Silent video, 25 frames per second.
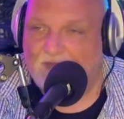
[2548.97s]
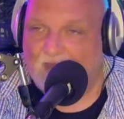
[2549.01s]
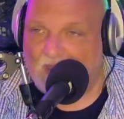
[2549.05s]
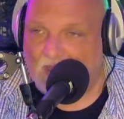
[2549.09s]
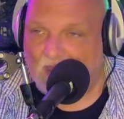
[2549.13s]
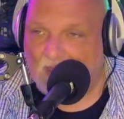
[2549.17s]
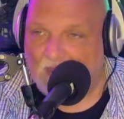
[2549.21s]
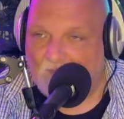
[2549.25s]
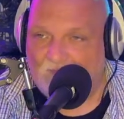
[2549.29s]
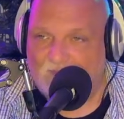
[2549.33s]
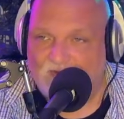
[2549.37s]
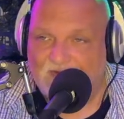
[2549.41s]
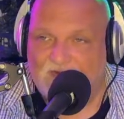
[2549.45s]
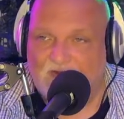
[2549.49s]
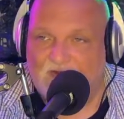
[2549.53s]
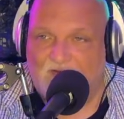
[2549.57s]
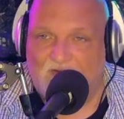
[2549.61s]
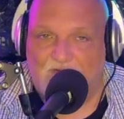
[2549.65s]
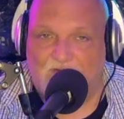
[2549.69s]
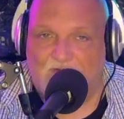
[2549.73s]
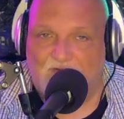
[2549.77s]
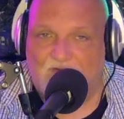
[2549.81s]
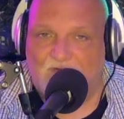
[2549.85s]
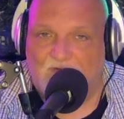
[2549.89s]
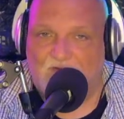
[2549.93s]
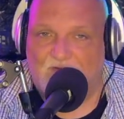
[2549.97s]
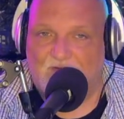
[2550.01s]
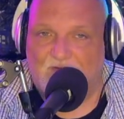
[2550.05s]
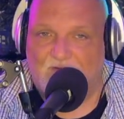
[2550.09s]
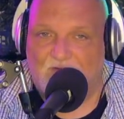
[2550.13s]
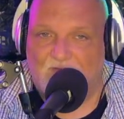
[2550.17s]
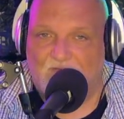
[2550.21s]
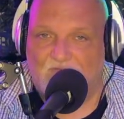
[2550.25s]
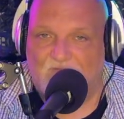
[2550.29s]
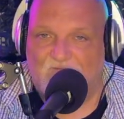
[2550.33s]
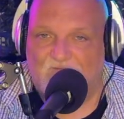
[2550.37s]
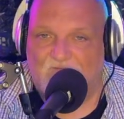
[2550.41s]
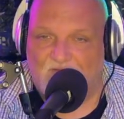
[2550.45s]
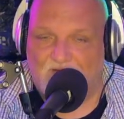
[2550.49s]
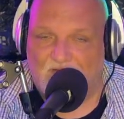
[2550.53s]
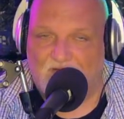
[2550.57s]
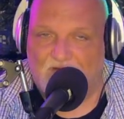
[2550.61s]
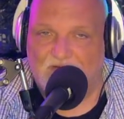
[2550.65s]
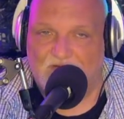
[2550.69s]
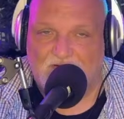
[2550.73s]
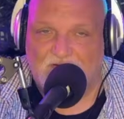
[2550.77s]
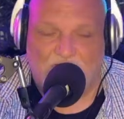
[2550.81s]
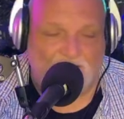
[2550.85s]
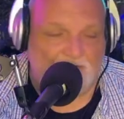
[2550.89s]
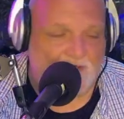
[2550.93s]
opposite feelings
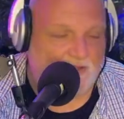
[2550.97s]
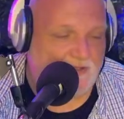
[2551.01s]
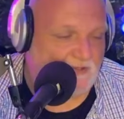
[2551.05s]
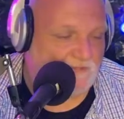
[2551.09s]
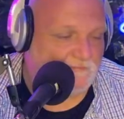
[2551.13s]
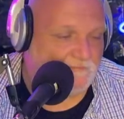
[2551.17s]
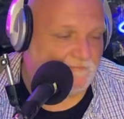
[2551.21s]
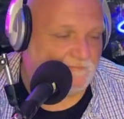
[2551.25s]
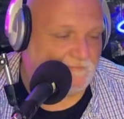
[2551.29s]
on that.